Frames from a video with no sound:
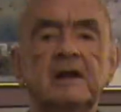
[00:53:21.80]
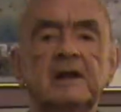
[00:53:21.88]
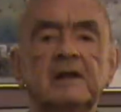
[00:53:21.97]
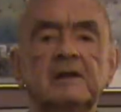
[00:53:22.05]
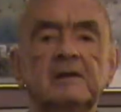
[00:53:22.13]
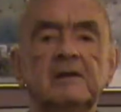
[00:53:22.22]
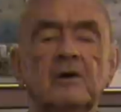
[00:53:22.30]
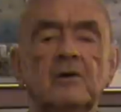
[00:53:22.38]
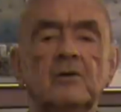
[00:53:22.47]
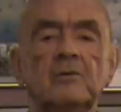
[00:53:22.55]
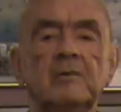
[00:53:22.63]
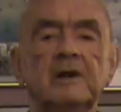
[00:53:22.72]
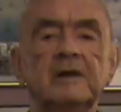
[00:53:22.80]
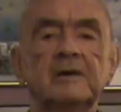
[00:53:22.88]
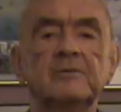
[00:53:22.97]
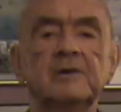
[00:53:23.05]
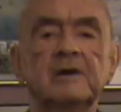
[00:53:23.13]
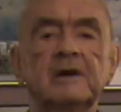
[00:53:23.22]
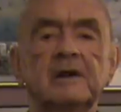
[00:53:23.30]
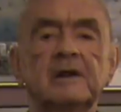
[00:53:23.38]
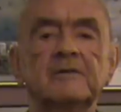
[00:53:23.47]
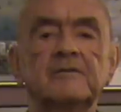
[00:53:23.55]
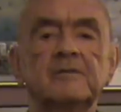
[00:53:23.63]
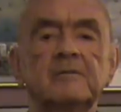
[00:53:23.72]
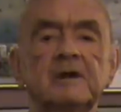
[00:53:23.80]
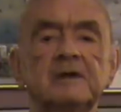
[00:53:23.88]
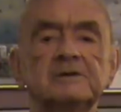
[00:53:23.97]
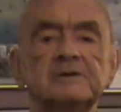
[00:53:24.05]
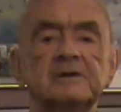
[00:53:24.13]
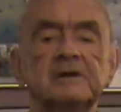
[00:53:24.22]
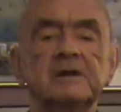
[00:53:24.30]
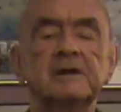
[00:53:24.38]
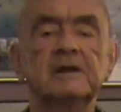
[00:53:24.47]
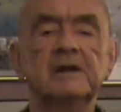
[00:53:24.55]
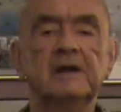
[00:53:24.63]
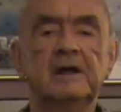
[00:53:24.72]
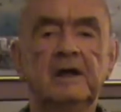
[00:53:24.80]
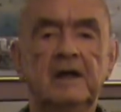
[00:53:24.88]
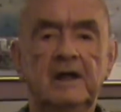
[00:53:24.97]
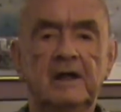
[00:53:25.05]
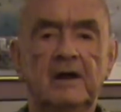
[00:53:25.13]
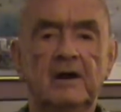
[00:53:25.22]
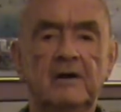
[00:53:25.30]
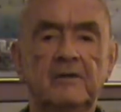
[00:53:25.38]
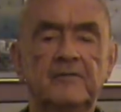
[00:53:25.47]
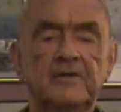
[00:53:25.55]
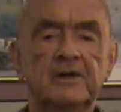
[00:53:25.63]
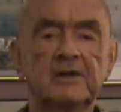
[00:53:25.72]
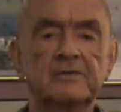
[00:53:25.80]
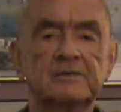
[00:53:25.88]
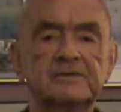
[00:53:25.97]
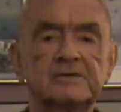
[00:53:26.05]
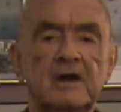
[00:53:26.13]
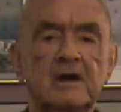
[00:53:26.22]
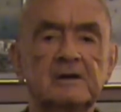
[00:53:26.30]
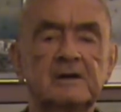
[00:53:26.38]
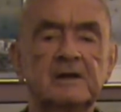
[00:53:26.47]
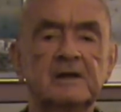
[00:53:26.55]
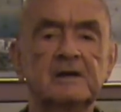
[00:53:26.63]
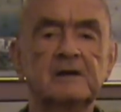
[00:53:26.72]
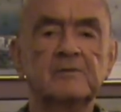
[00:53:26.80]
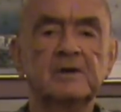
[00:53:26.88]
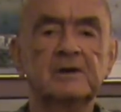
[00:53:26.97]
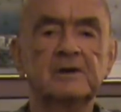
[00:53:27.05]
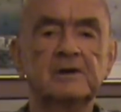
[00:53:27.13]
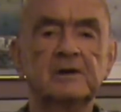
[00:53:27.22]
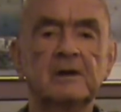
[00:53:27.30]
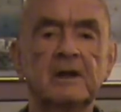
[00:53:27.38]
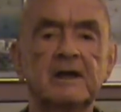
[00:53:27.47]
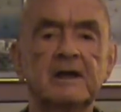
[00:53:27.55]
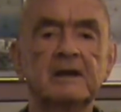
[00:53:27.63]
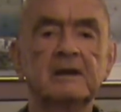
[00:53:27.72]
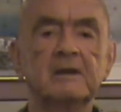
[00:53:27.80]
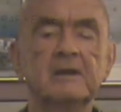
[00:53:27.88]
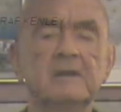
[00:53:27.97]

heading home, and we got information that our field was socked in and we couldn't land.